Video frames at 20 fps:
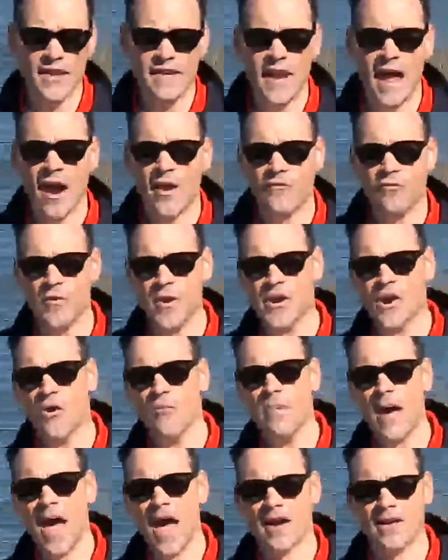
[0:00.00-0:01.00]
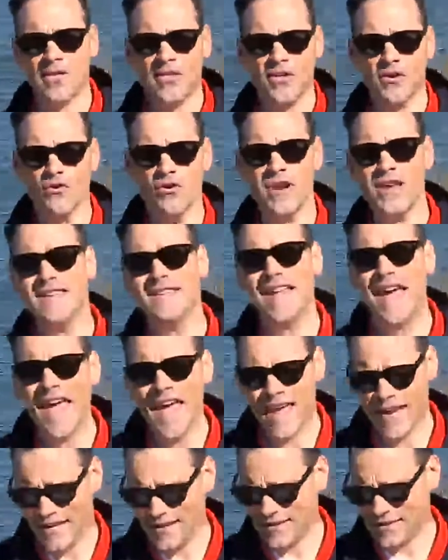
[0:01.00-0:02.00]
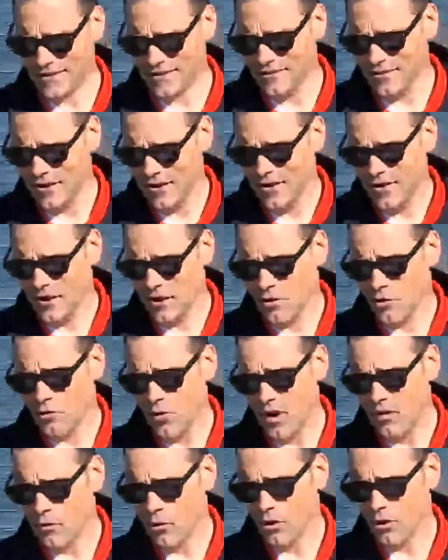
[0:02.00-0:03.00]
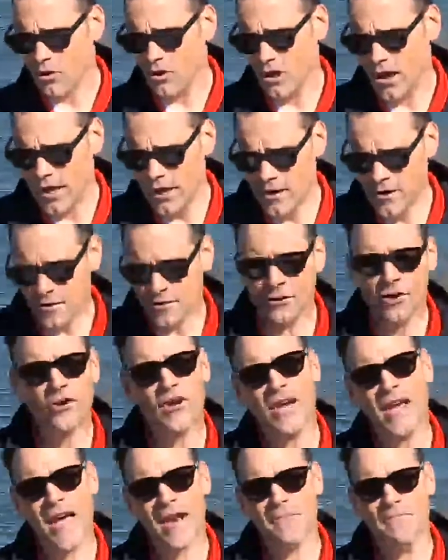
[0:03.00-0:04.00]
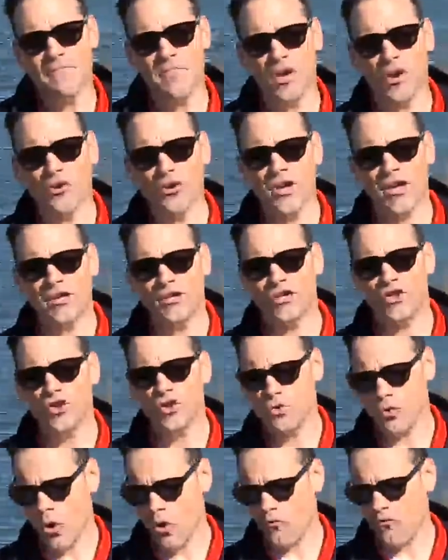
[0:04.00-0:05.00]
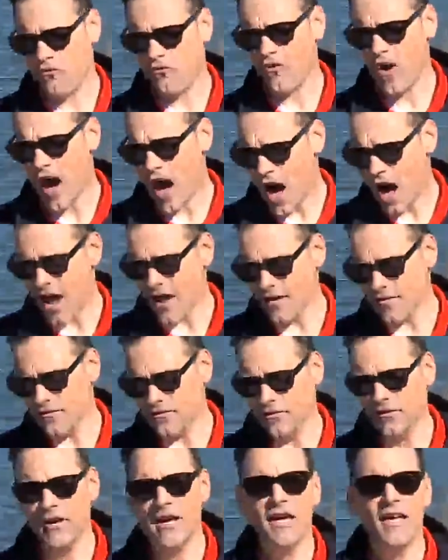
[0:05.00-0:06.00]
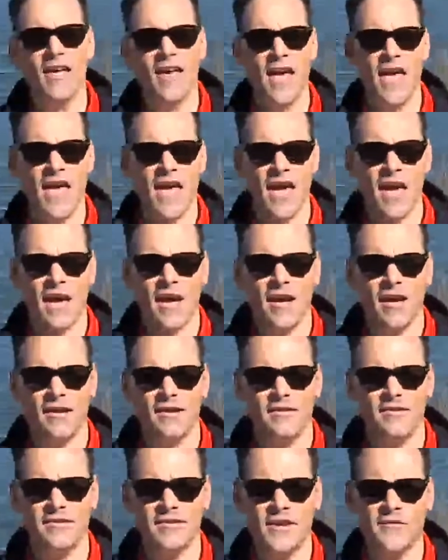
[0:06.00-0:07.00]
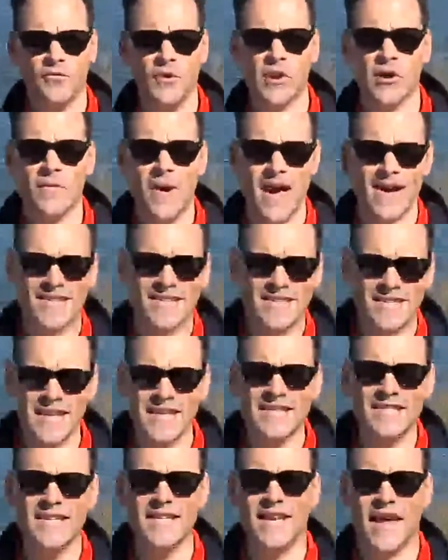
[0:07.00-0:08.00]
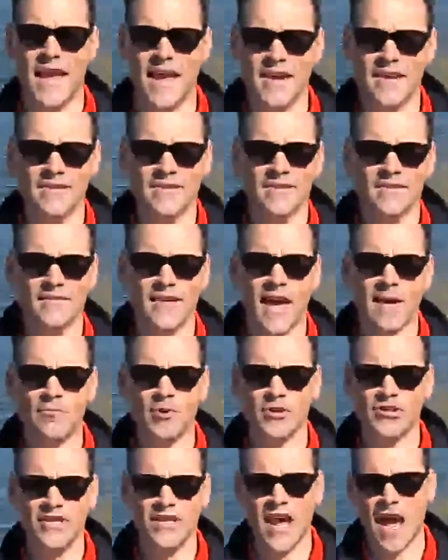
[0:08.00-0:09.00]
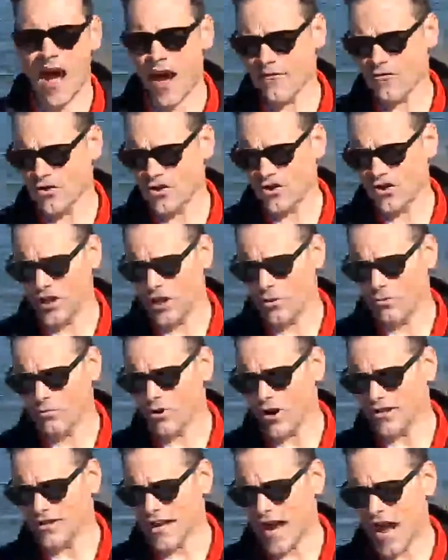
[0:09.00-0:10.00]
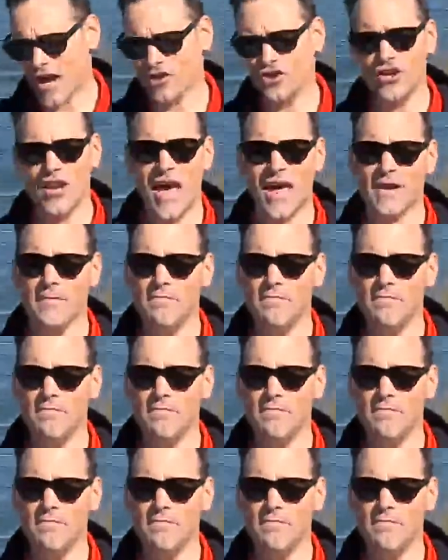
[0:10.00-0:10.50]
Now, if we go back 30 days, we were looking at $1,205,000, and if we go back 60 days, that puts the average sale price actually at